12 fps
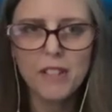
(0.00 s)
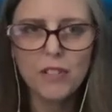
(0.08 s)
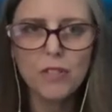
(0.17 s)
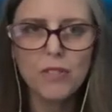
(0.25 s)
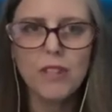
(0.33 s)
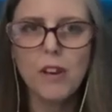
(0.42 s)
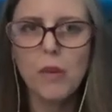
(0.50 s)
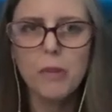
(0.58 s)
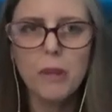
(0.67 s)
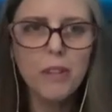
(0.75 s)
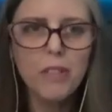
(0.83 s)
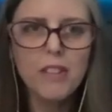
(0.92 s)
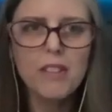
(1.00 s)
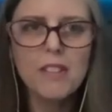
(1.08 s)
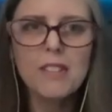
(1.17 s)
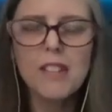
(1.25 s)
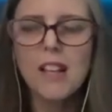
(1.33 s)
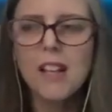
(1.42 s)
issues, help me with
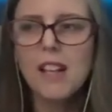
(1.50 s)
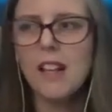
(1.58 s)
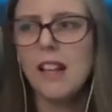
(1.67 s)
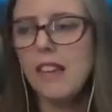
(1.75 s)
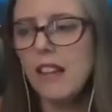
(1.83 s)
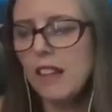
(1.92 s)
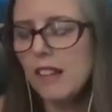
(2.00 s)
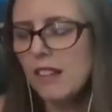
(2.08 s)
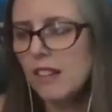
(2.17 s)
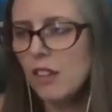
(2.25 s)
this. And then,